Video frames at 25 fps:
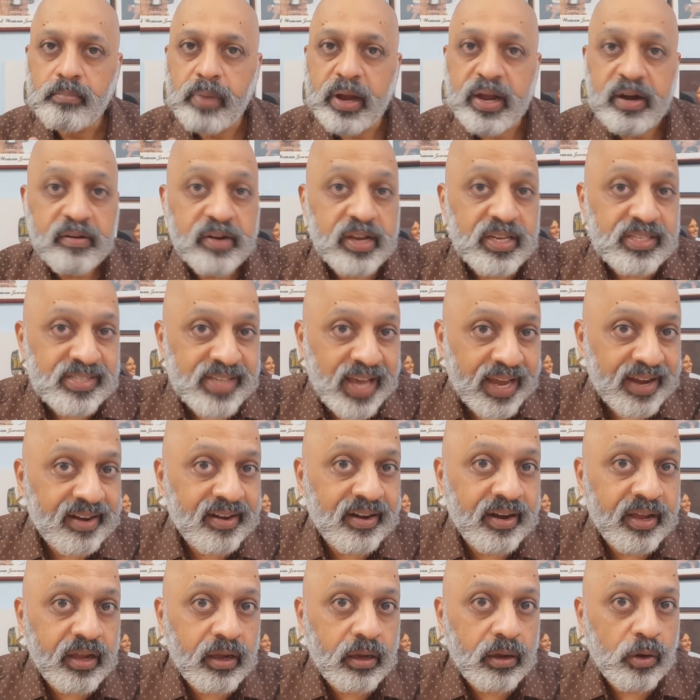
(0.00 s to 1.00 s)
By
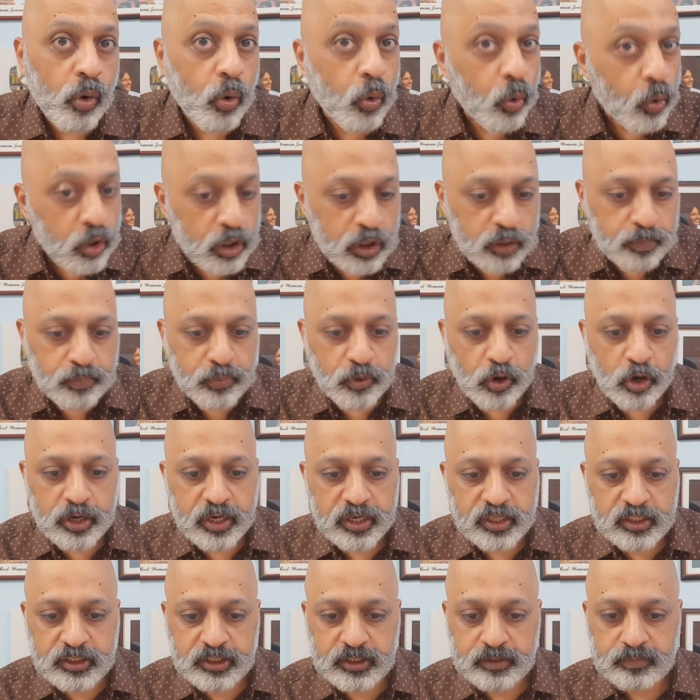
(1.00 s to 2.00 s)
recycling old
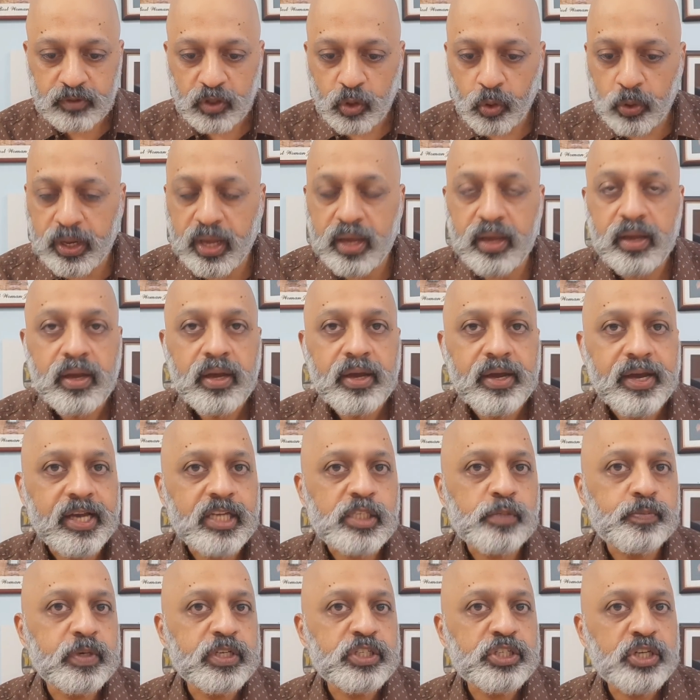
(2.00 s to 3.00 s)
products, okay,
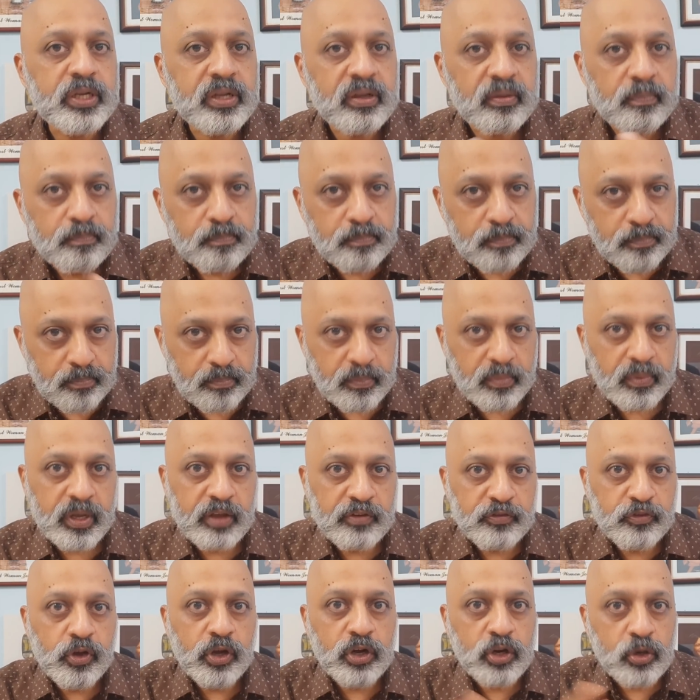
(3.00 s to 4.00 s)
especially
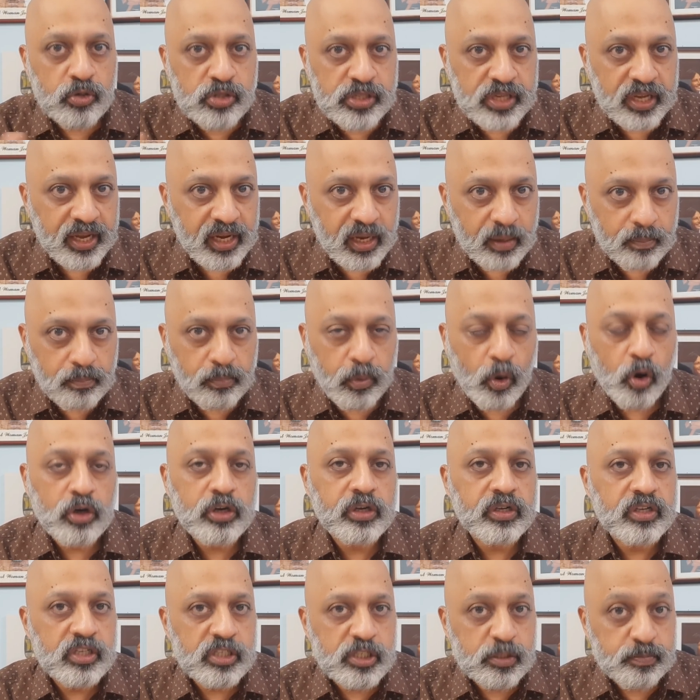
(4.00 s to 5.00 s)
if you are using any
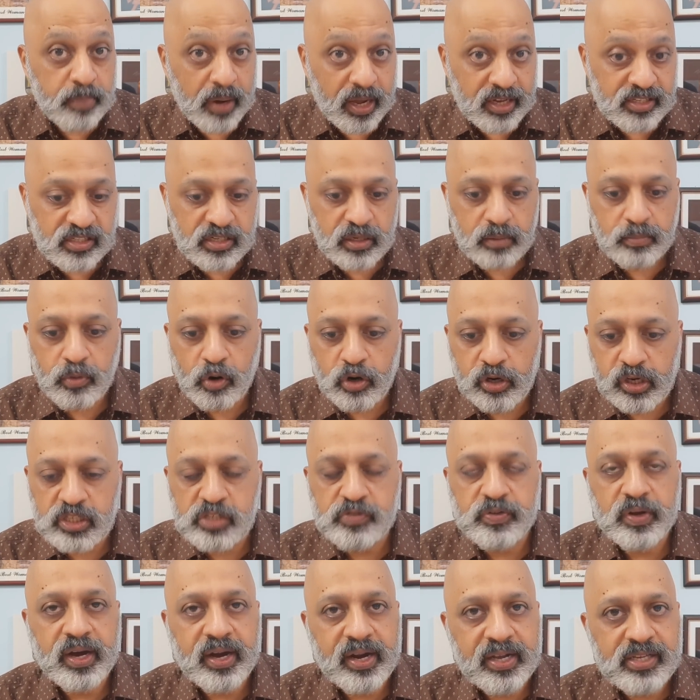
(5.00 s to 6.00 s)
bottles, plastic
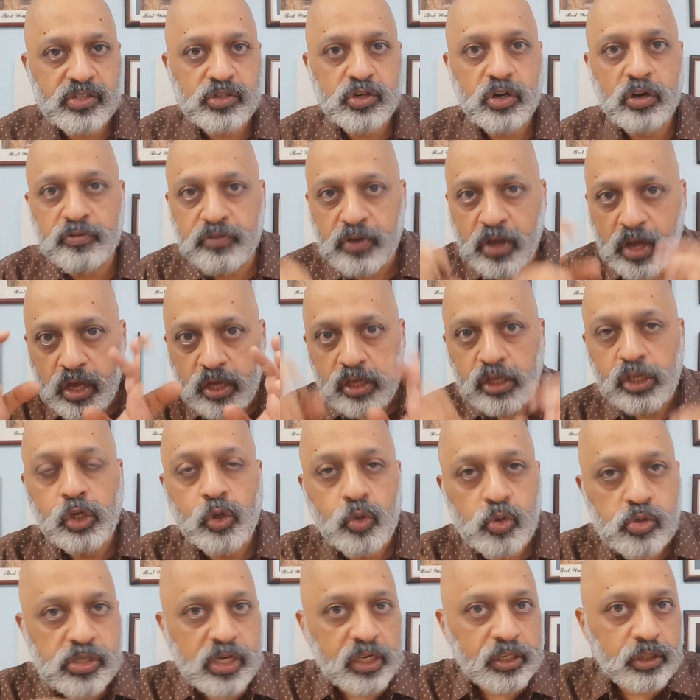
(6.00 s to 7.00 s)
bottles, wagara, instead of
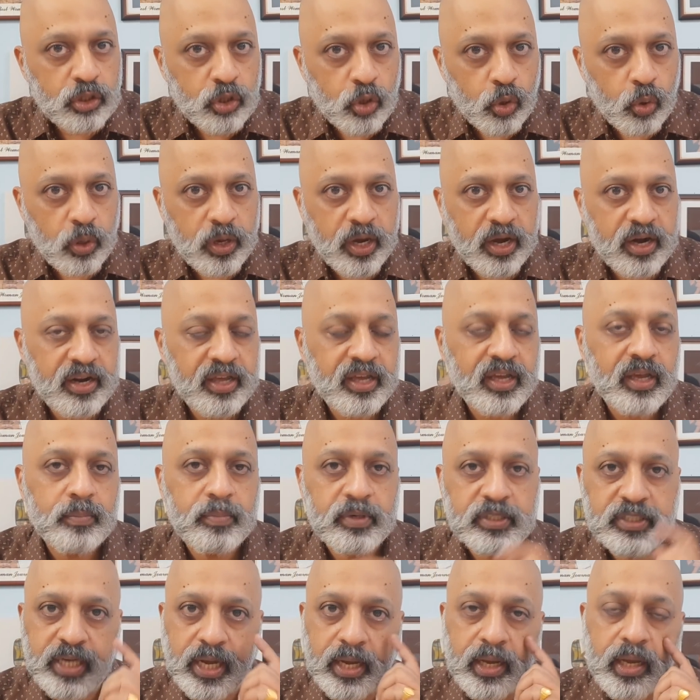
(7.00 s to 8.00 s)
use and throw karne
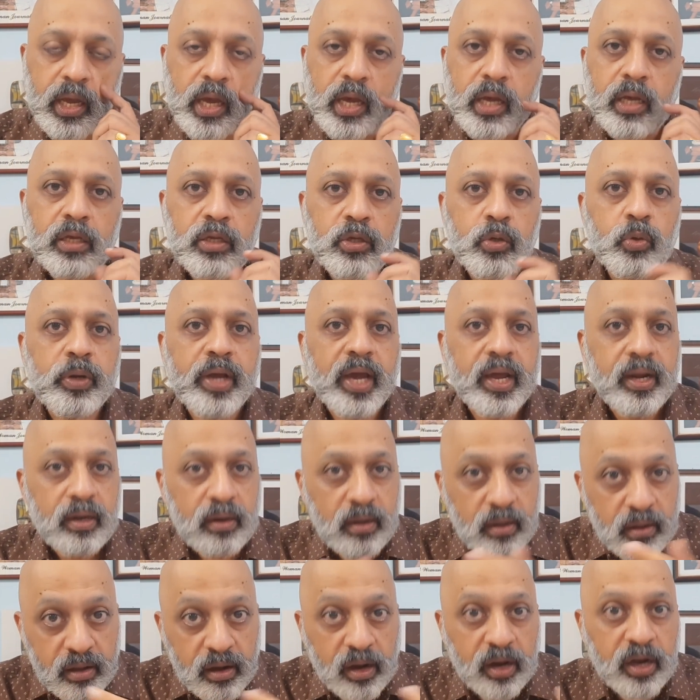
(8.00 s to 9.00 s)
ke bajaye, you
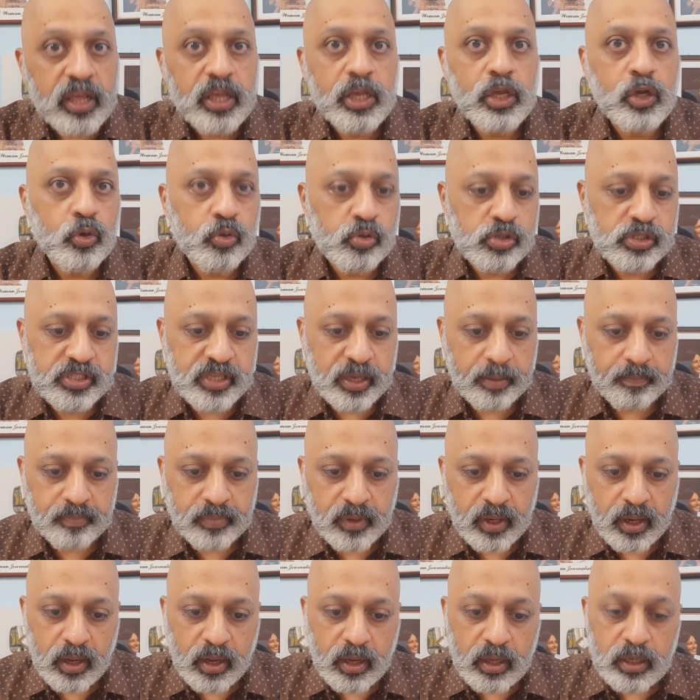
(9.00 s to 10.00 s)
can reuse
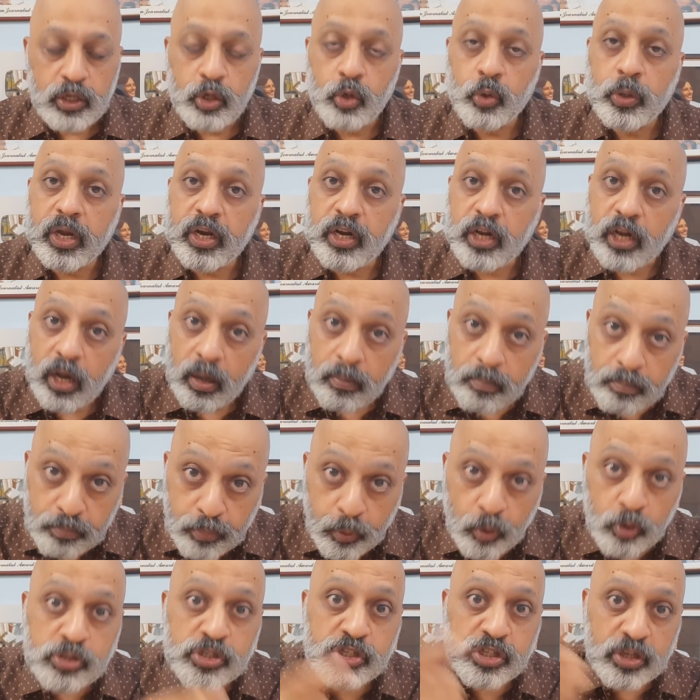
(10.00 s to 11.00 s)
them. You can
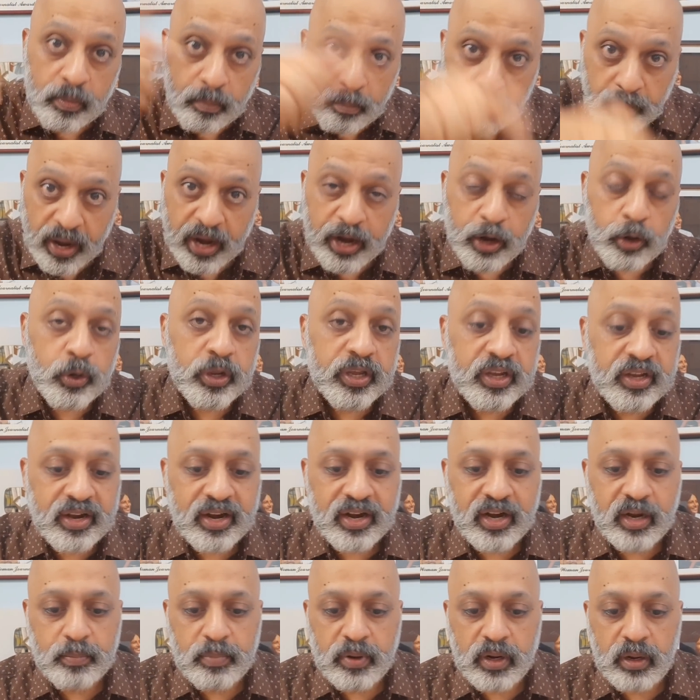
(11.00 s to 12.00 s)
compost
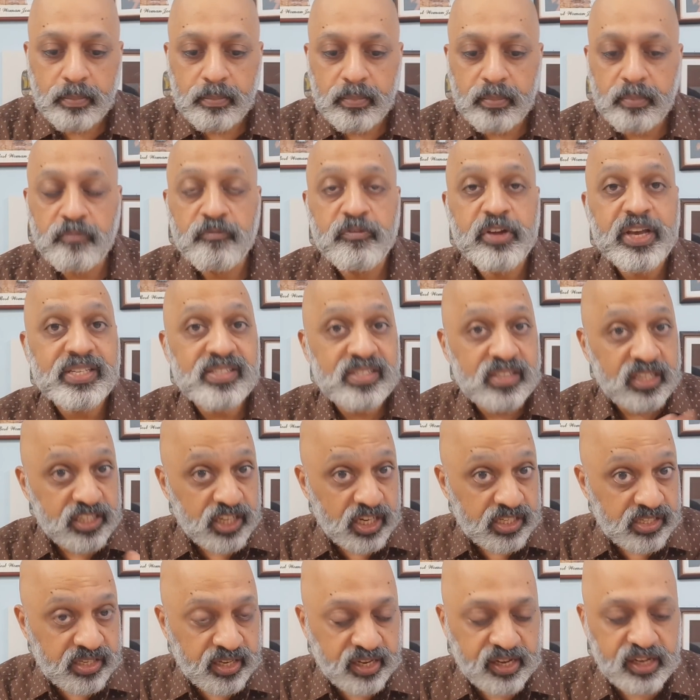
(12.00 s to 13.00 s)
biodegradable waste
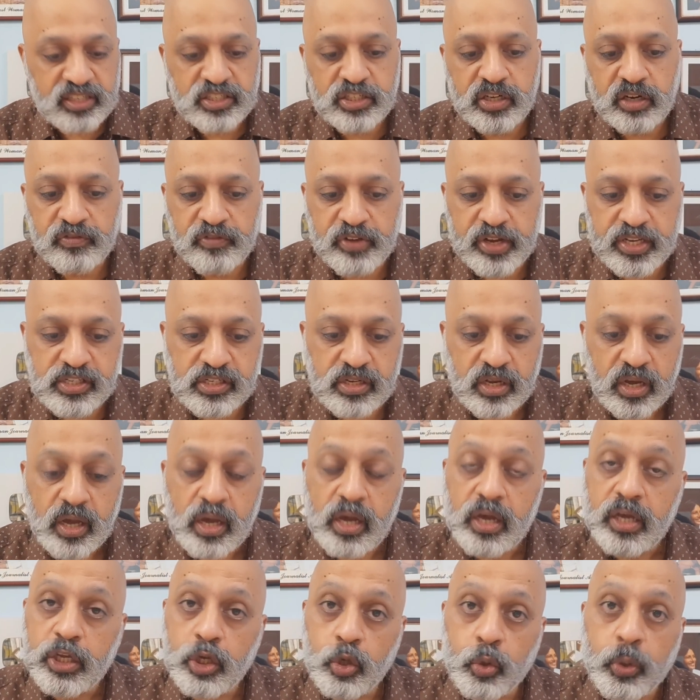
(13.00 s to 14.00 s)
such as the kitchen waste.
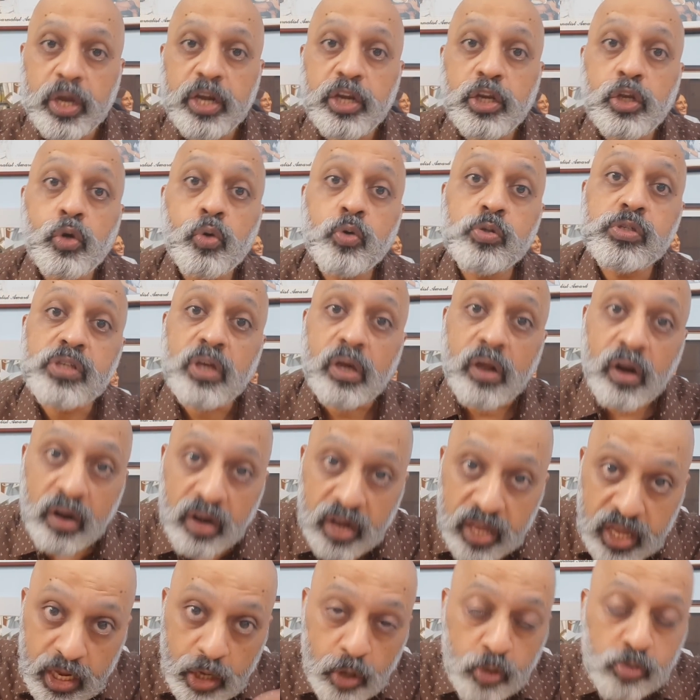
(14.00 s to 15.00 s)
You can use
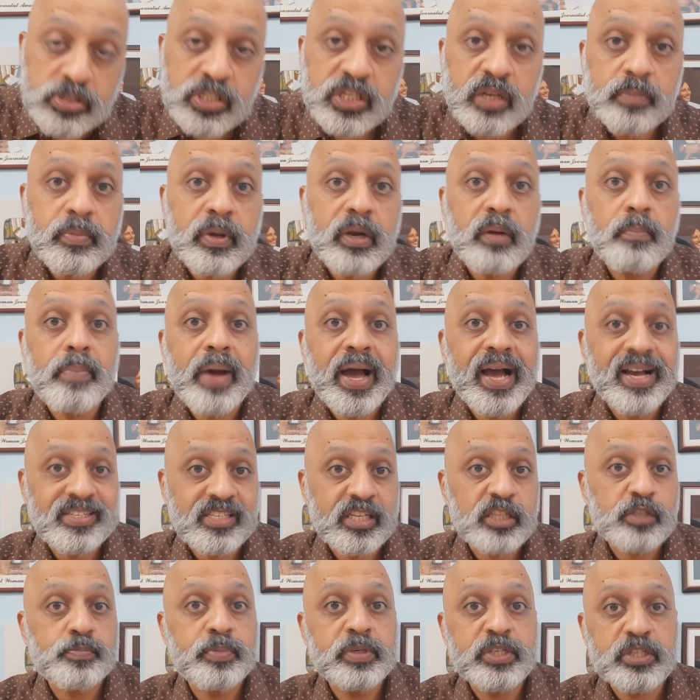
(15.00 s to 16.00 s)
reusable
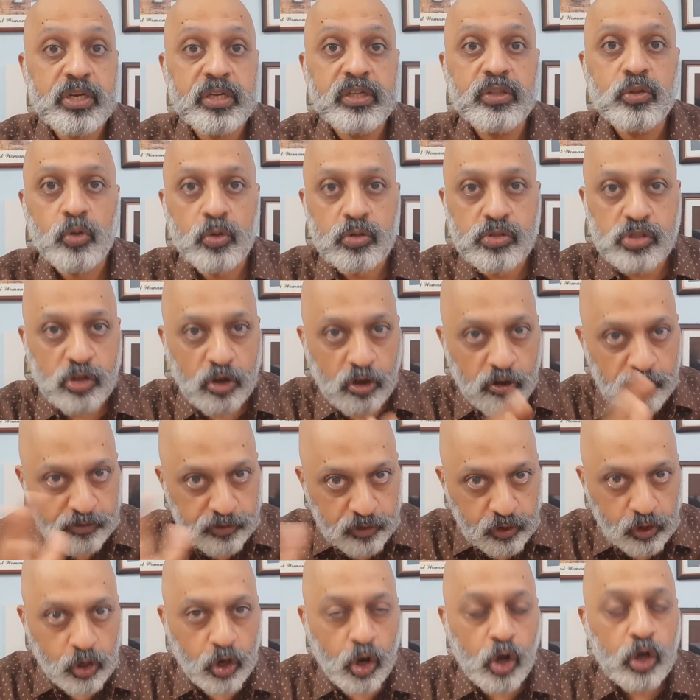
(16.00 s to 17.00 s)
bags, especially those
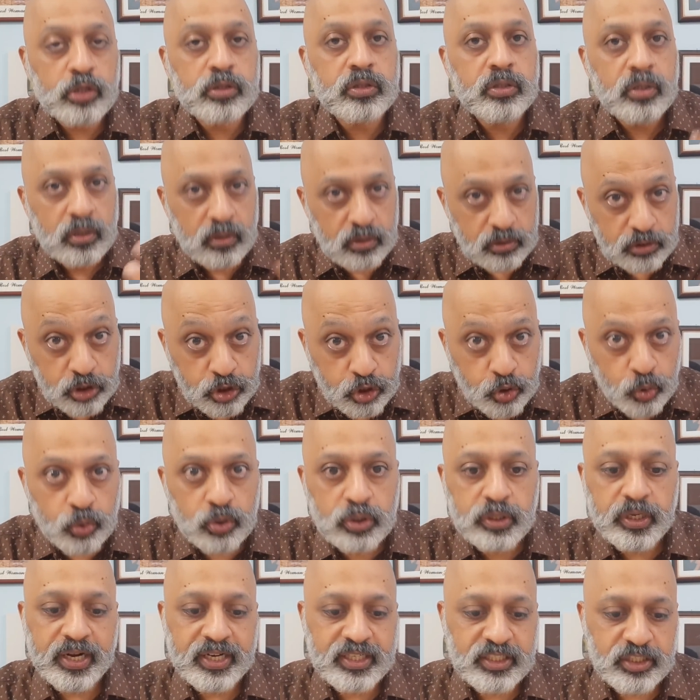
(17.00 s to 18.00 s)
of cloth,
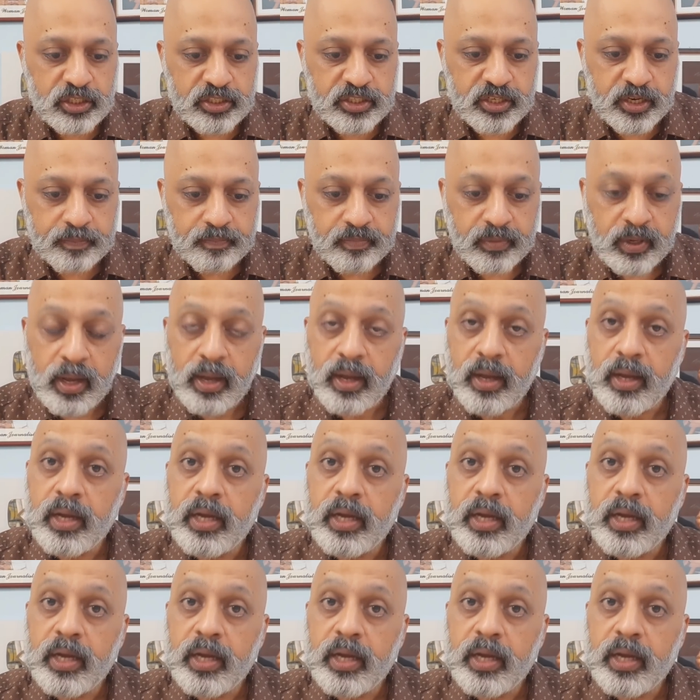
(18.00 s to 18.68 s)
jute, etc.